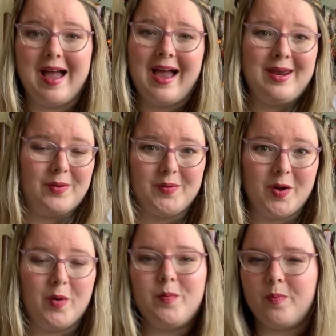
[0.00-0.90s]
I don't
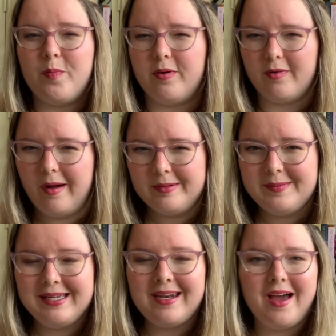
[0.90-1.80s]
know.
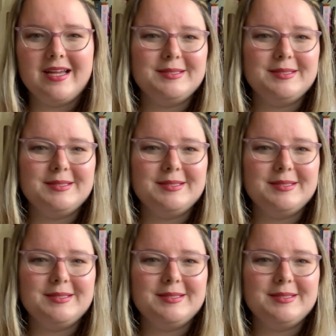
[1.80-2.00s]
Probably not.